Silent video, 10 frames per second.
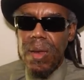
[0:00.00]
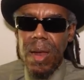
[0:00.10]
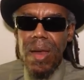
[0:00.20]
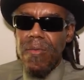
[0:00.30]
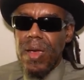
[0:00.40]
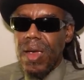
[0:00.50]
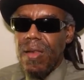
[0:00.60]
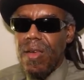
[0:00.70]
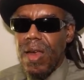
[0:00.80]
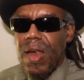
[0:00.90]
They never
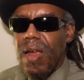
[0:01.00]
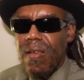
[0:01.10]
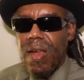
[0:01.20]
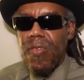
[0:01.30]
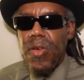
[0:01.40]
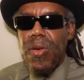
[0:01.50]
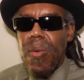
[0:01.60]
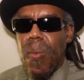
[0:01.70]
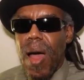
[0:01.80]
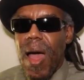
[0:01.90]
get to the next level. You know
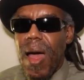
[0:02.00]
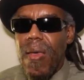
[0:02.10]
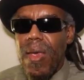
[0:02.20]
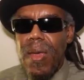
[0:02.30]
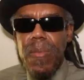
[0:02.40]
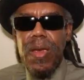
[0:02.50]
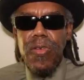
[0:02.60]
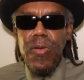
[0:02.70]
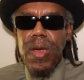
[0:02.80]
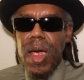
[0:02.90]
why?
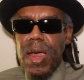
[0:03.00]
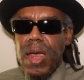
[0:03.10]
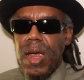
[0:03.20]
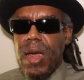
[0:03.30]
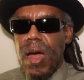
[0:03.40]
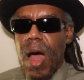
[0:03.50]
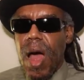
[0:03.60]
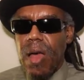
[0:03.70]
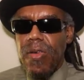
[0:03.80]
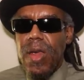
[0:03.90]
Because you can't get
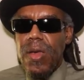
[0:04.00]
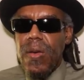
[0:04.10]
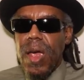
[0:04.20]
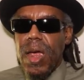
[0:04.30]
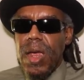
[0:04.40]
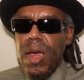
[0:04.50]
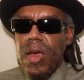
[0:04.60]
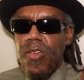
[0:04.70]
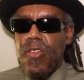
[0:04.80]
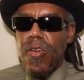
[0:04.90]
cars, you can't get
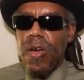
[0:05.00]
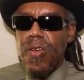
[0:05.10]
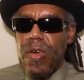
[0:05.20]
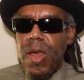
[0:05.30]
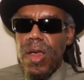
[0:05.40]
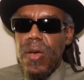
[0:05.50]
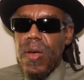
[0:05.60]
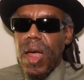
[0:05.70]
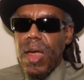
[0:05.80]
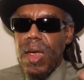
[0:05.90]
construction, you
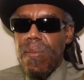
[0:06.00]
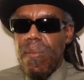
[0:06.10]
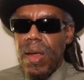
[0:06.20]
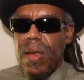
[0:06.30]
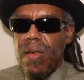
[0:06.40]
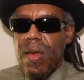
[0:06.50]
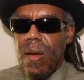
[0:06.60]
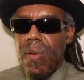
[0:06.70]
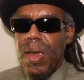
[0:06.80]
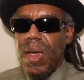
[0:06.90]
can't get
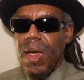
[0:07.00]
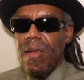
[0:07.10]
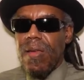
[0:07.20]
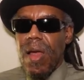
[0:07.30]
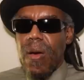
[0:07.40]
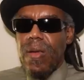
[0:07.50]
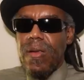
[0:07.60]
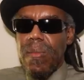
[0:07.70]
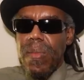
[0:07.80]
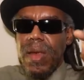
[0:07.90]
military as long as
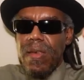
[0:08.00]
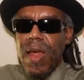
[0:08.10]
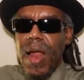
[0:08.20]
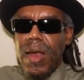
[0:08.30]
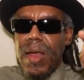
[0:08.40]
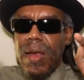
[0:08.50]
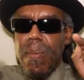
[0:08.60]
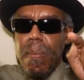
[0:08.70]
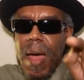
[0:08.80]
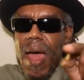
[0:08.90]
the mentality of
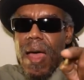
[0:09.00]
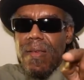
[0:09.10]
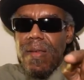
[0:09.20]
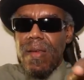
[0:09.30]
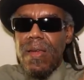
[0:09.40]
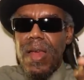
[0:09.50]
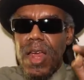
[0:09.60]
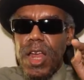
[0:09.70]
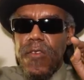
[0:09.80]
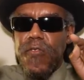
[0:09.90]
the masses
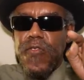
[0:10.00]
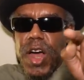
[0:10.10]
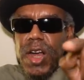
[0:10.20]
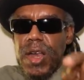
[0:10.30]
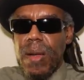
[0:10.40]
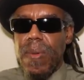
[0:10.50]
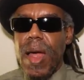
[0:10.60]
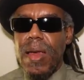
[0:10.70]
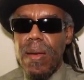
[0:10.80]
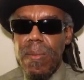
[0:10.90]
is fucked up
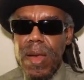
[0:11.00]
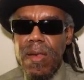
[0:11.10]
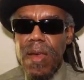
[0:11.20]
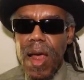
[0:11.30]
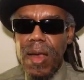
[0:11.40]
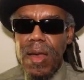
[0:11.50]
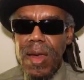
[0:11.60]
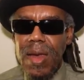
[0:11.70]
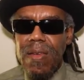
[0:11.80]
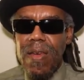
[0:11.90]
like the
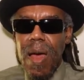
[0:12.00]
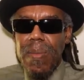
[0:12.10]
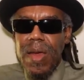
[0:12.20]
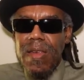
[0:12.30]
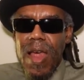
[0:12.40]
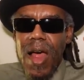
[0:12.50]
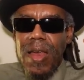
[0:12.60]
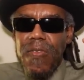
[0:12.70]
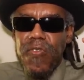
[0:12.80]
mentality is. Y'all mentality